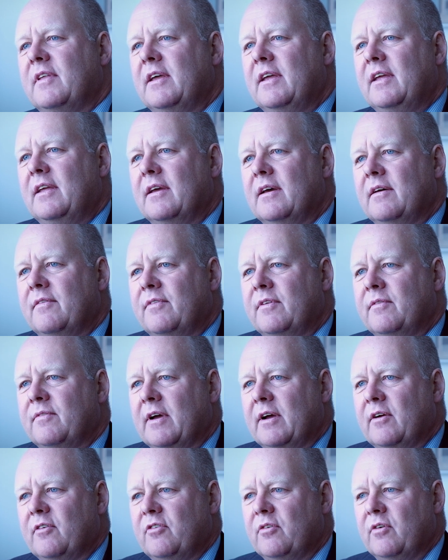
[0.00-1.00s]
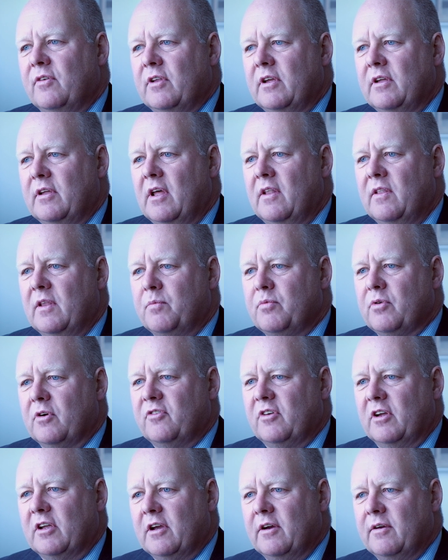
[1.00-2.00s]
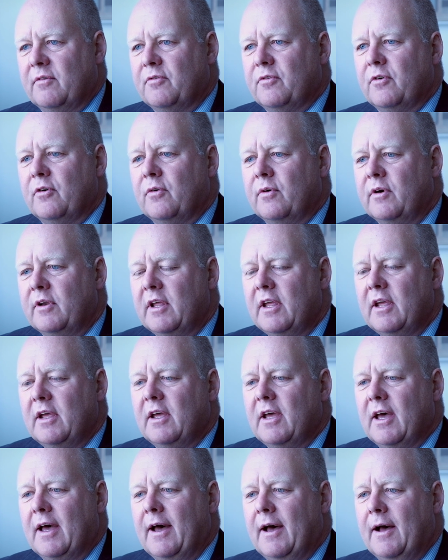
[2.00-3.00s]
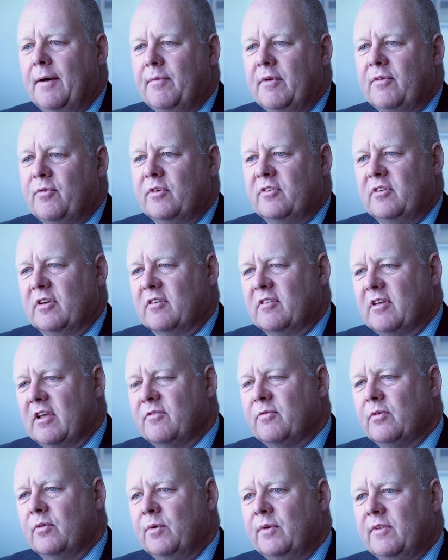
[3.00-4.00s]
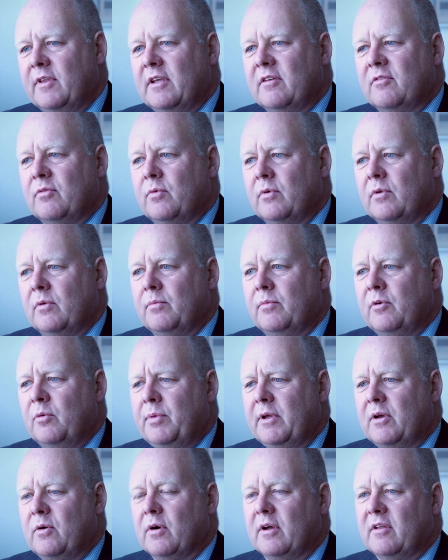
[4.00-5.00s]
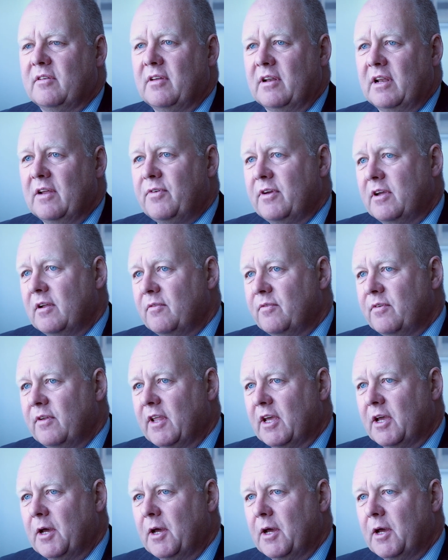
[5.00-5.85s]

the voucher and the project going forward, if we're successful with this, will be quite significant for the